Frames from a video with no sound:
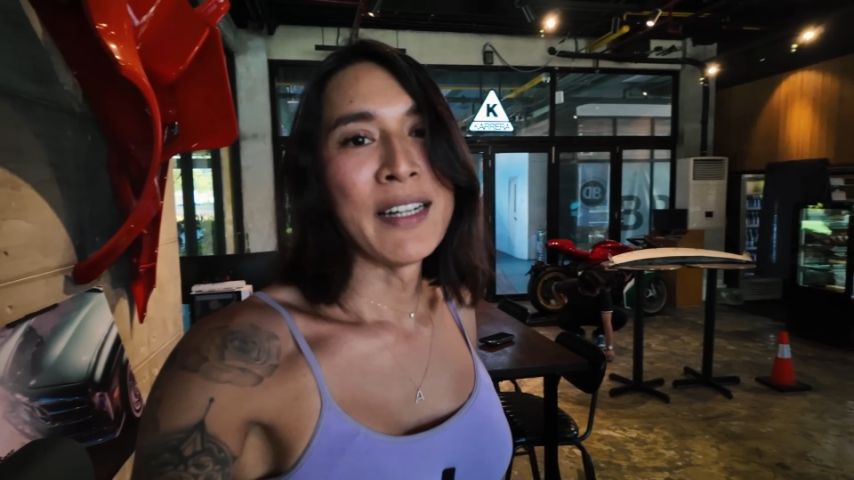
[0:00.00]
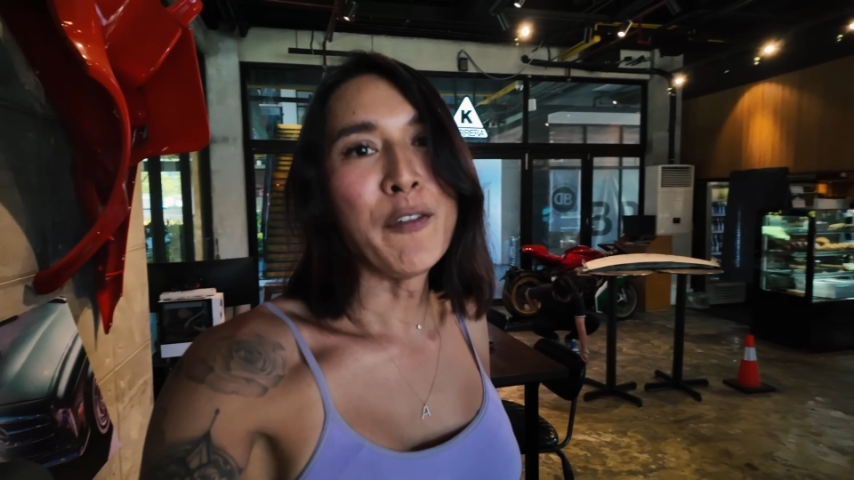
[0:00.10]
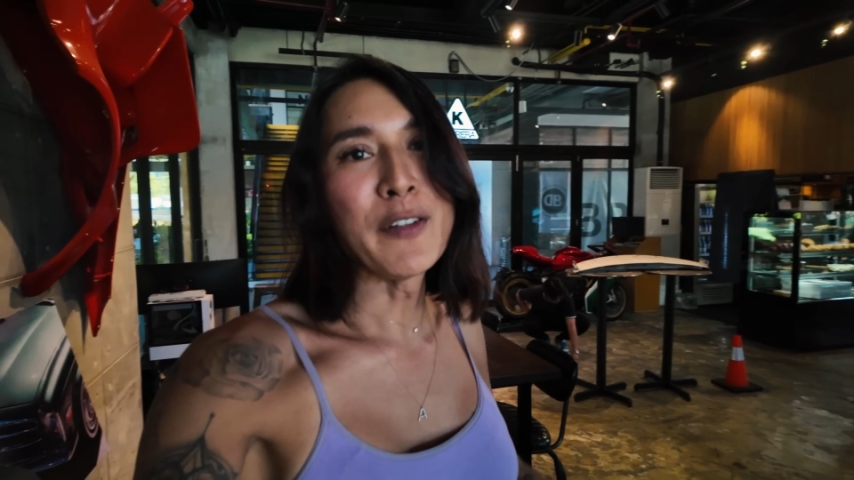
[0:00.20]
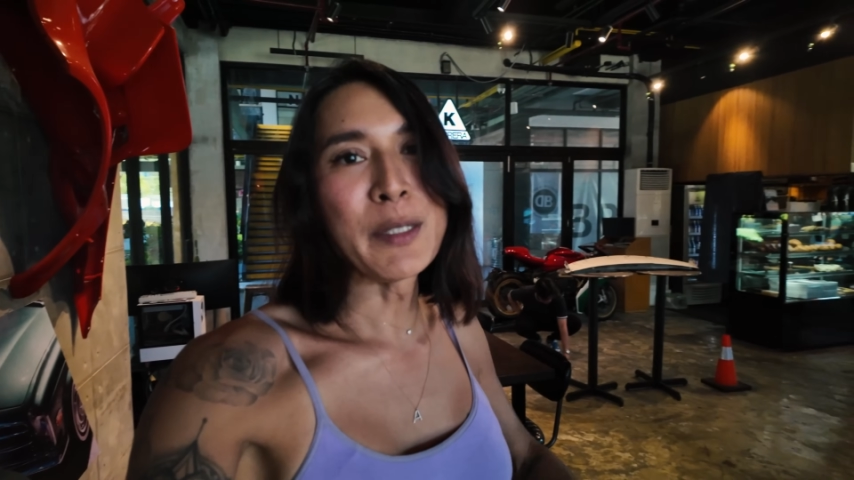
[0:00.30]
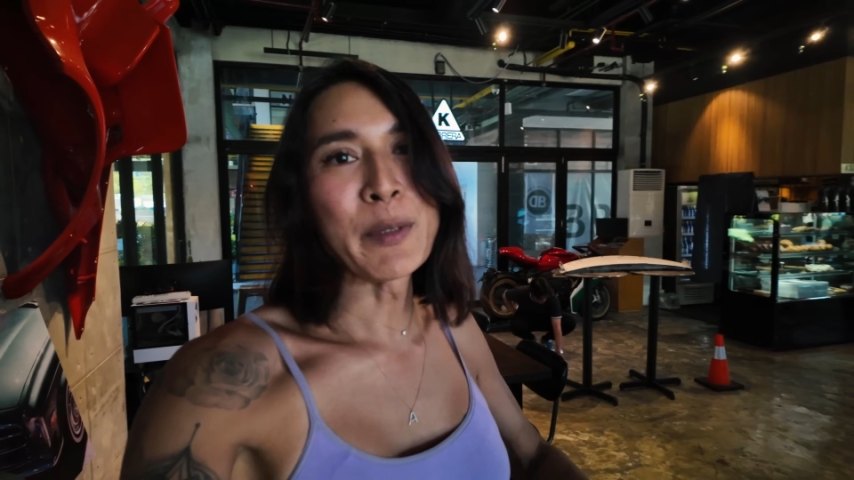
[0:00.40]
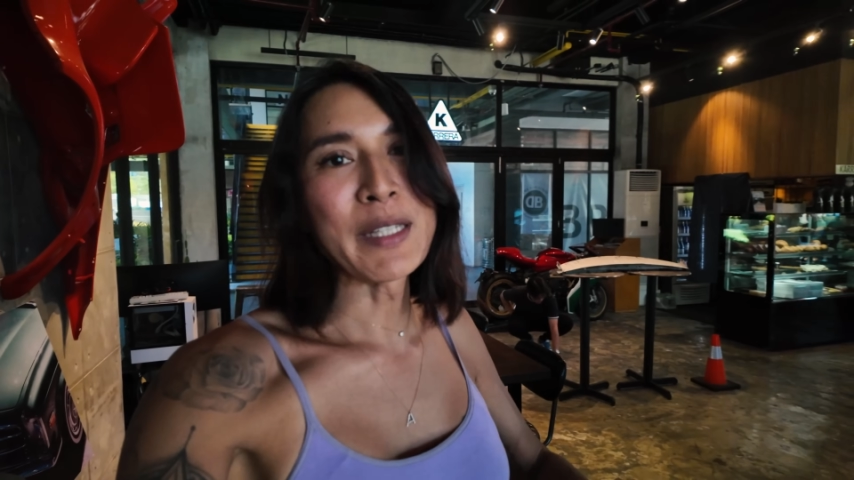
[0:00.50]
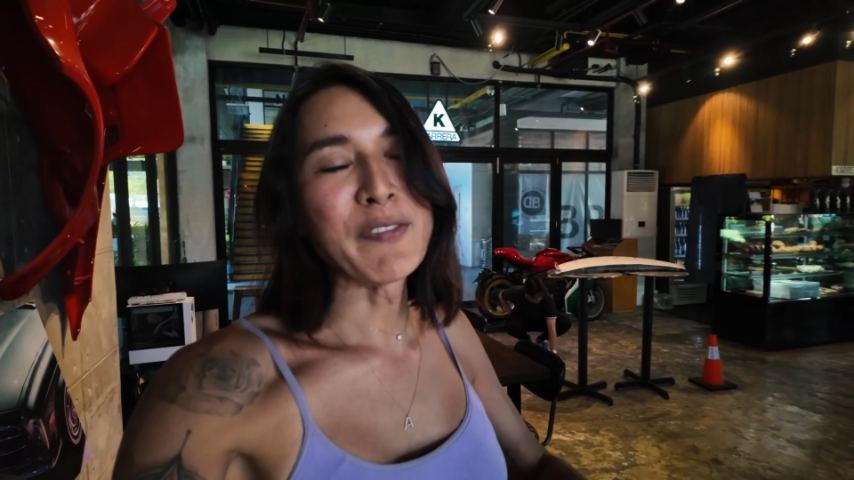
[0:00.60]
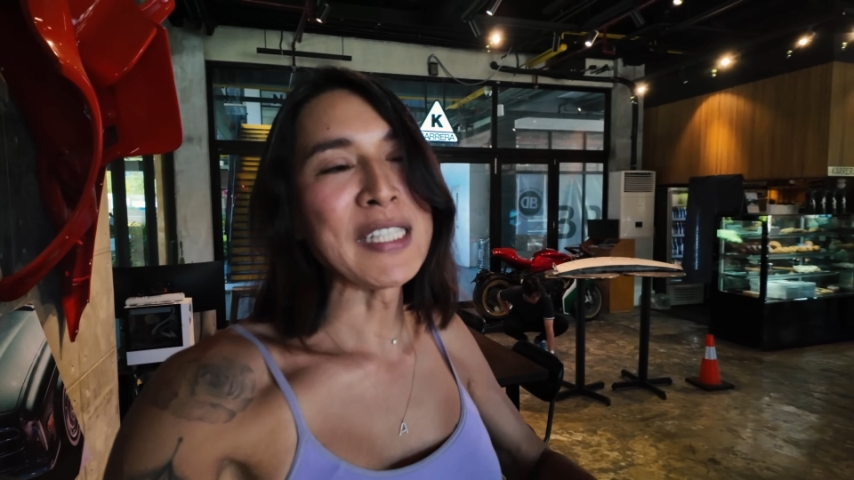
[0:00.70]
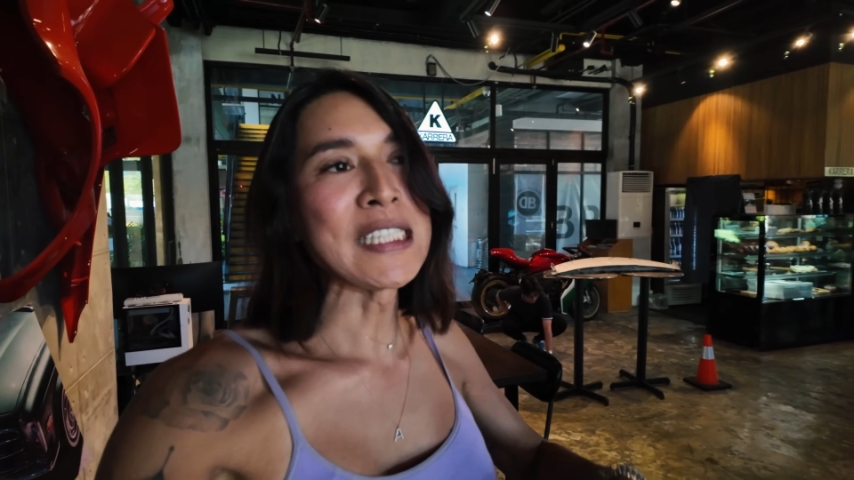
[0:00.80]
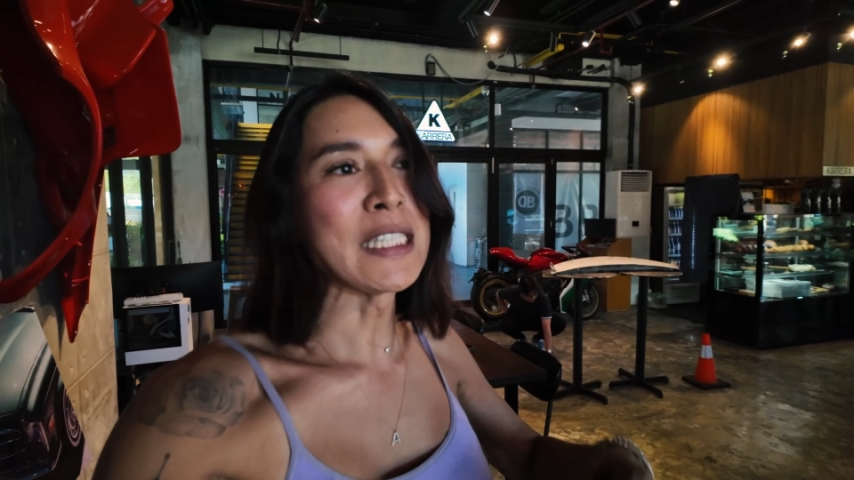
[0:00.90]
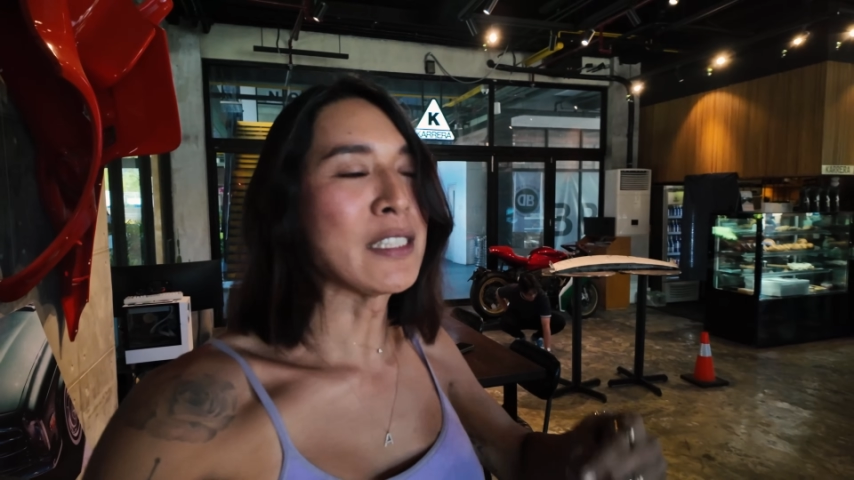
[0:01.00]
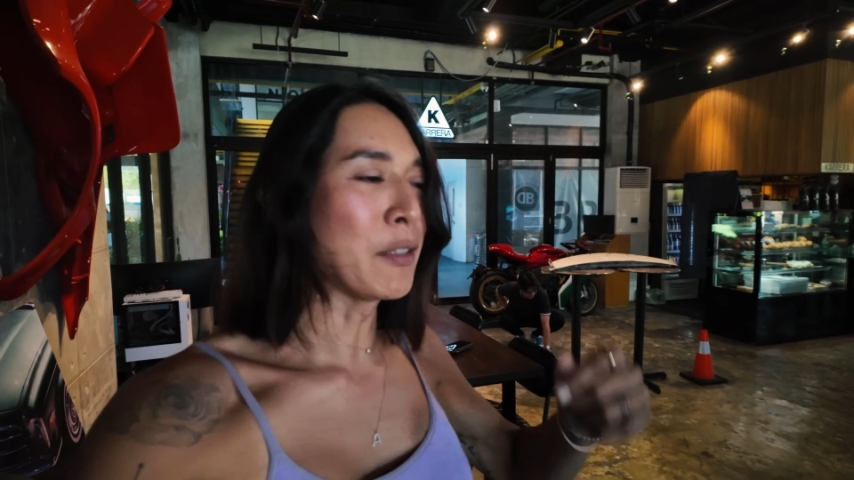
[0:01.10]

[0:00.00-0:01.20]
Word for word: Hopefully we can finish it,